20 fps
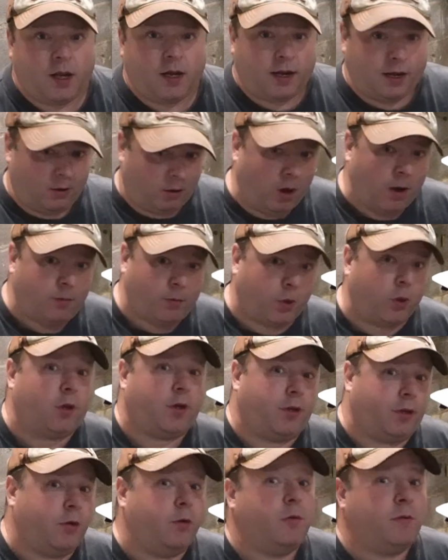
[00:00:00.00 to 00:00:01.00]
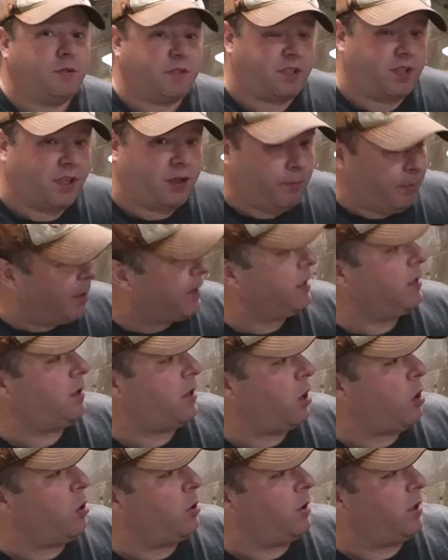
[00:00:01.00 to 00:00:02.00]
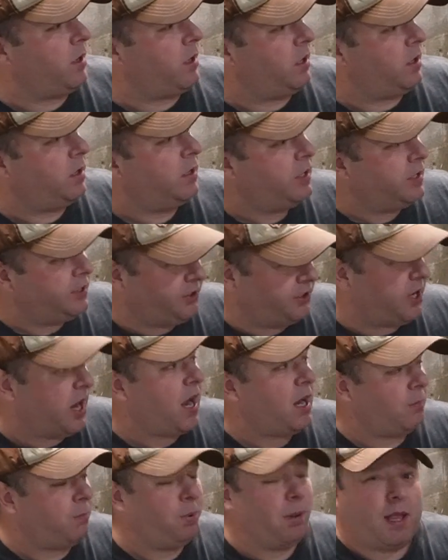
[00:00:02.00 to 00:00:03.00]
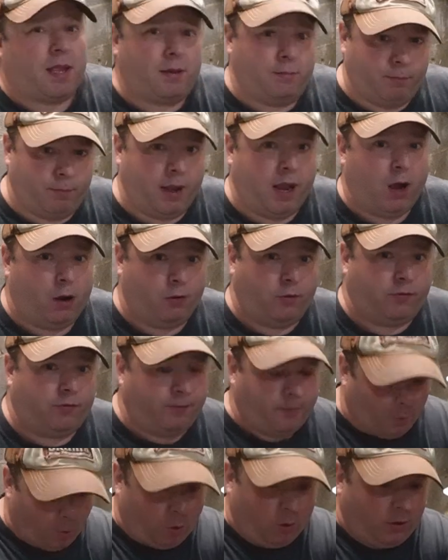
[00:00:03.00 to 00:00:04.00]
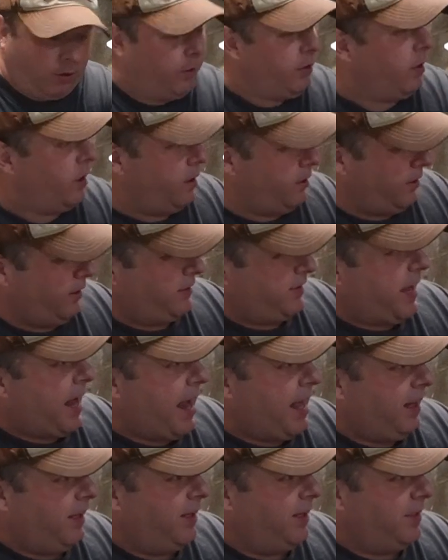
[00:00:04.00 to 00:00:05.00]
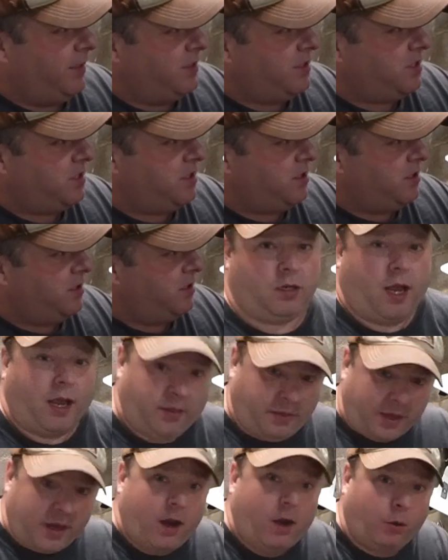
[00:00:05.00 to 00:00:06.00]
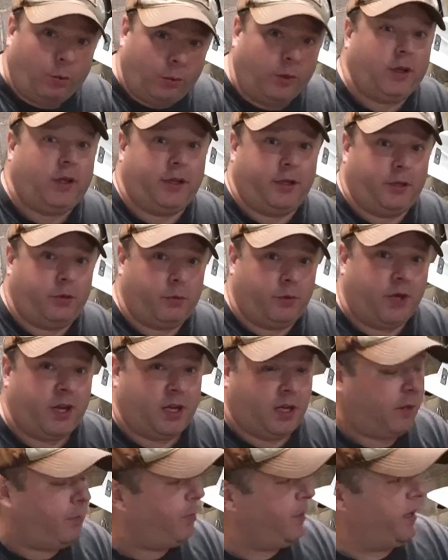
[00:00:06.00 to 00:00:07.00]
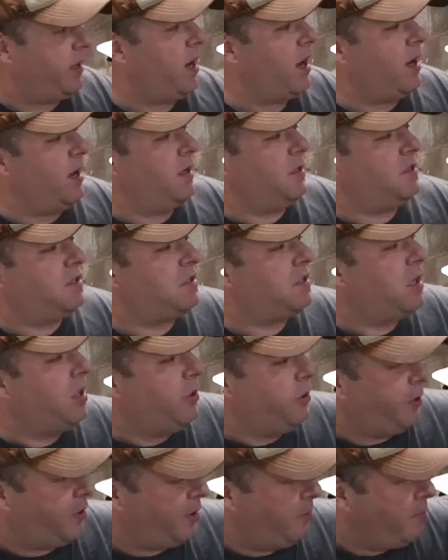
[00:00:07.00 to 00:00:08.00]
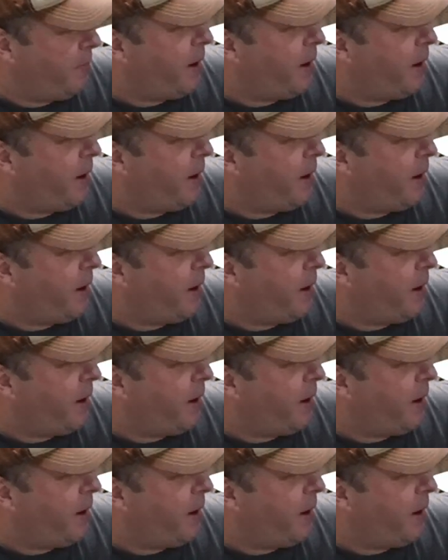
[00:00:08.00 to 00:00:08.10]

Now I'm going to use the Minn Kota jack plate mount for the Talons and they are really unique because you can